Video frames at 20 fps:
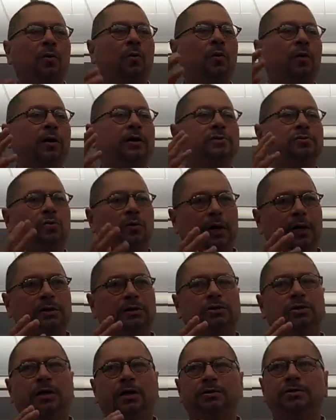whereas
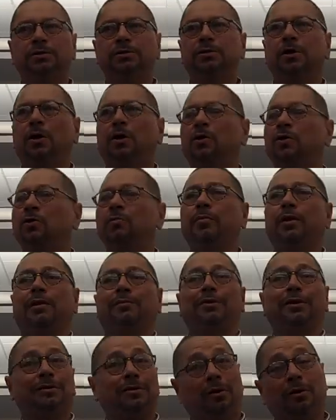white judges, who
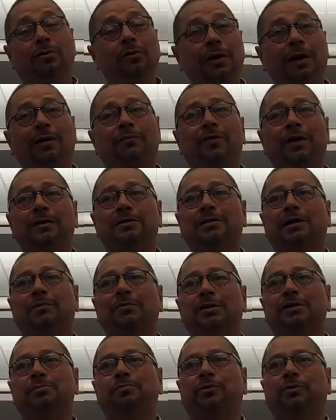maybe don't have that
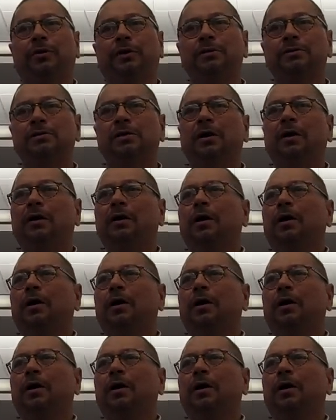same experience,